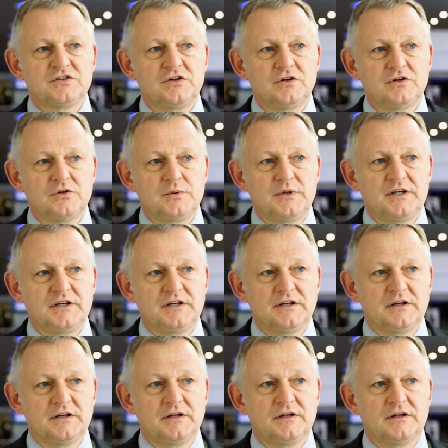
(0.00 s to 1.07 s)
ago we
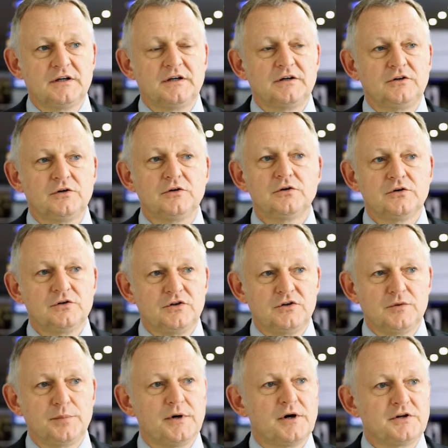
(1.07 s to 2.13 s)

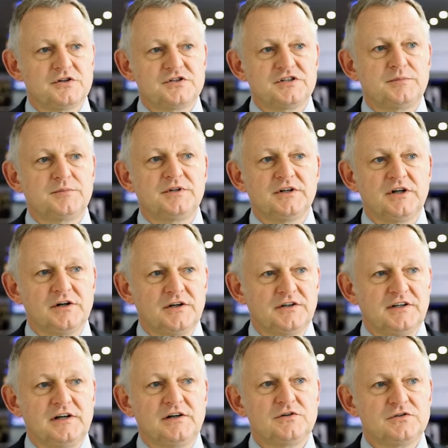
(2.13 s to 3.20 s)
concluded a partnership with
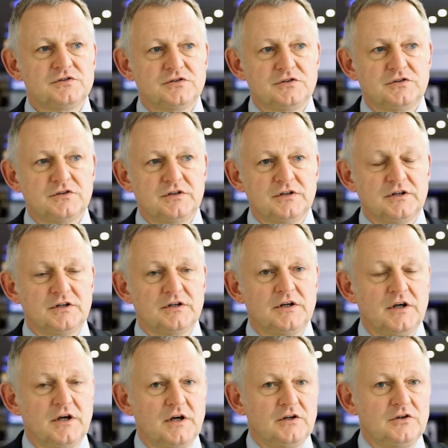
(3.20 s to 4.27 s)
Alcatel-Lucent
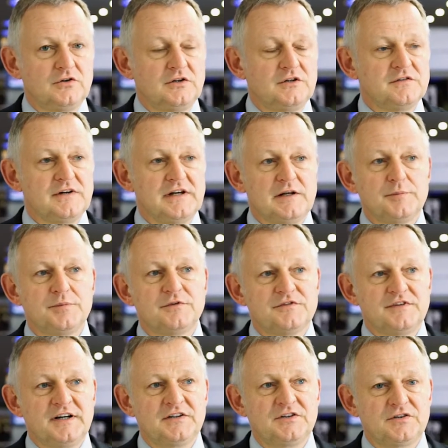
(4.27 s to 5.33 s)
to develop
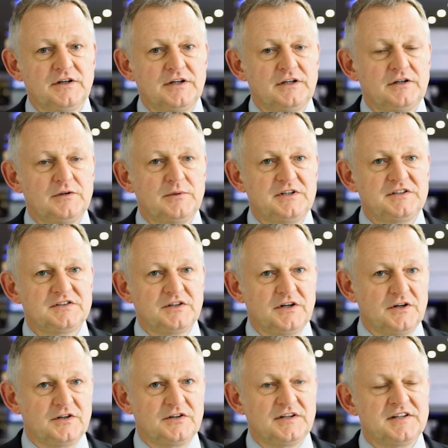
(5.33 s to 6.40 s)
vectoring. We
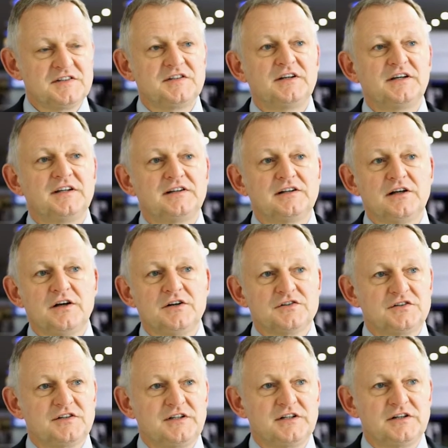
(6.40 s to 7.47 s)
started testing it
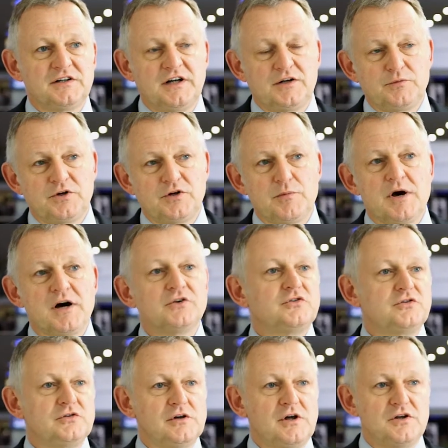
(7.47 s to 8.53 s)
last year and we're about
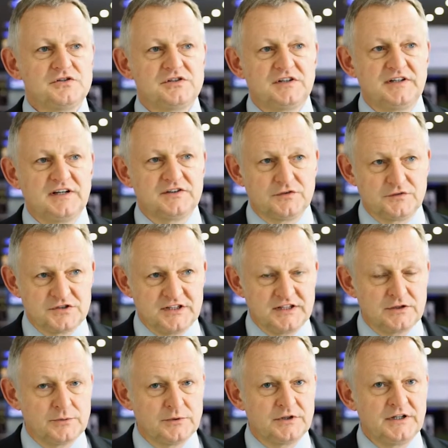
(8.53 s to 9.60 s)
to launch it as of
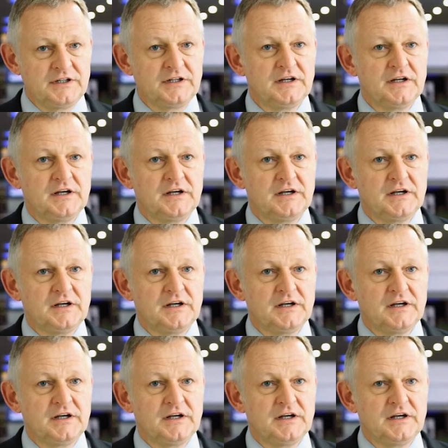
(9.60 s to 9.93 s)
January.